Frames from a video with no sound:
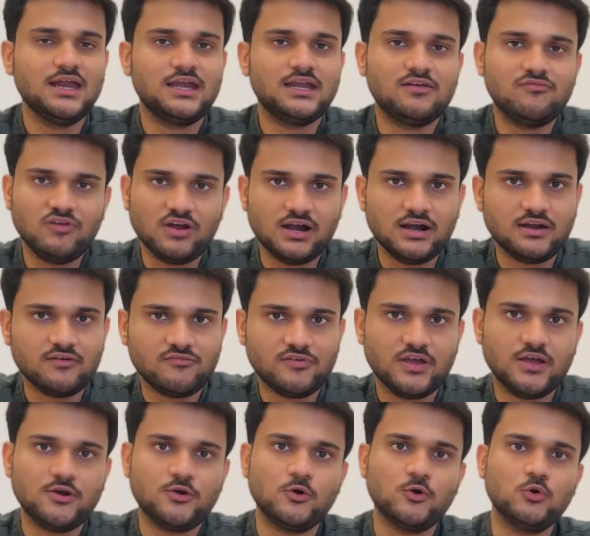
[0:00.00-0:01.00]
difficult
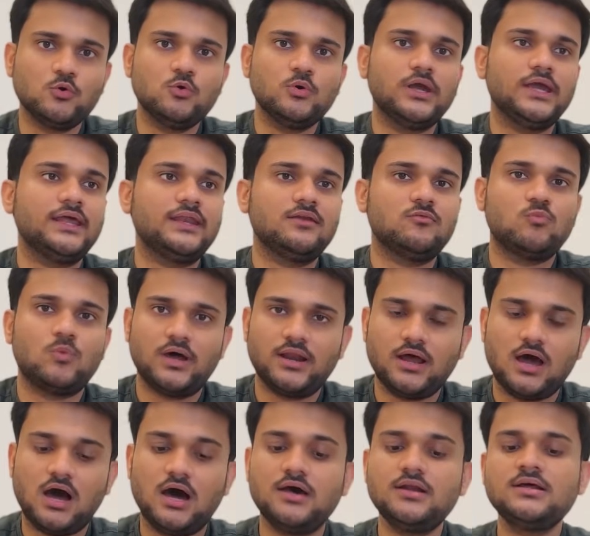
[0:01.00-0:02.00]
affair to do in one
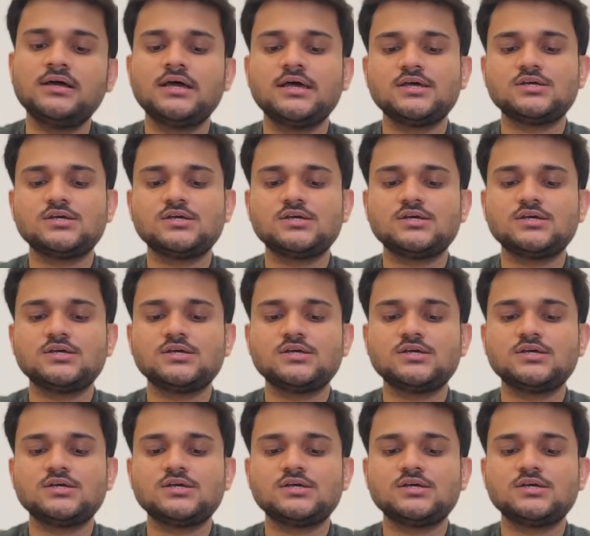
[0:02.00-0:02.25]
hour.